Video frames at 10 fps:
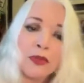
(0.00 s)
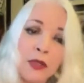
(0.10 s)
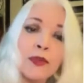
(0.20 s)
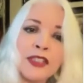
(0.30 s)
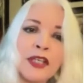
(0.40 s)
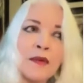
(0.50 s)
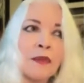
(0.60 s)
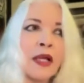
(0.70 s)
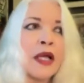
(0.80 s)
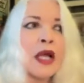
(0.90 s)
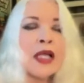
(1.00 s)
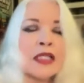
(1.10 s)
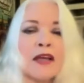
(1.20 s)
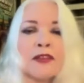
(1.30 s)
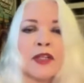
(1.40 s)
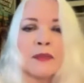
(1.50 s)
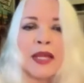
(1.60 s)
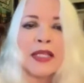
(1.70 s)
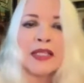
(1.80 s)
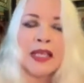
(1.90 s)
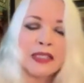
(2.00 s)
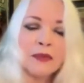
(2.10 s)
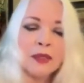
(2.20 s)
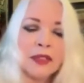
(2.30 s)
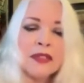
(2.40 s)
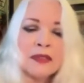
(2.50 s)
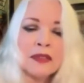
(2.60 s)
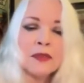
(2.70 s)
were some, not very many. And it was a